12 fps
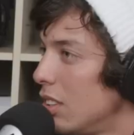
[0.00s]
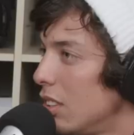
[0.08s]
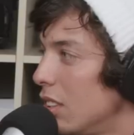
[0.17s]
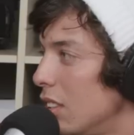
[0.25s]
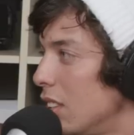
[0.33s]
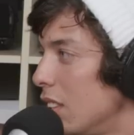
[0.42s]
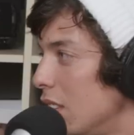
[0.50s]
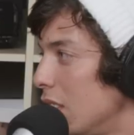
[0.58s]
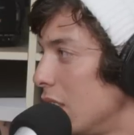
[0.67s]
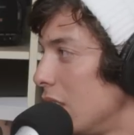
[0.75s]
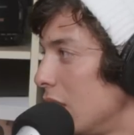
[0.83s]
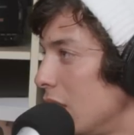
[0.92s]

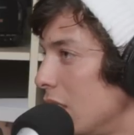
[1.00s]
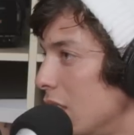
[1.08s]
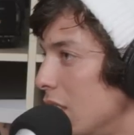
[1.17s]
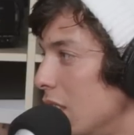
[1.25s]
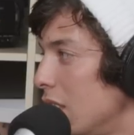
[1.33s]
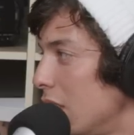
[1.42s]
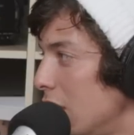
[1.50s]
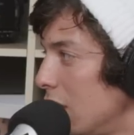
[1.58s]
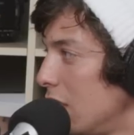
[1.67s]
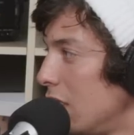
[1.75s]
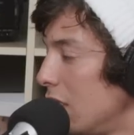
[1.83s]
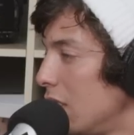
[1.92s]

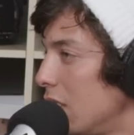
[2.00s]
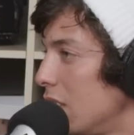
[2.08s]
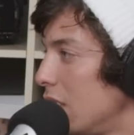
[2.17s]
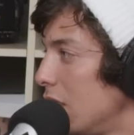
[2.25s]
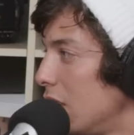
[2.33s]
The person shown says nothing.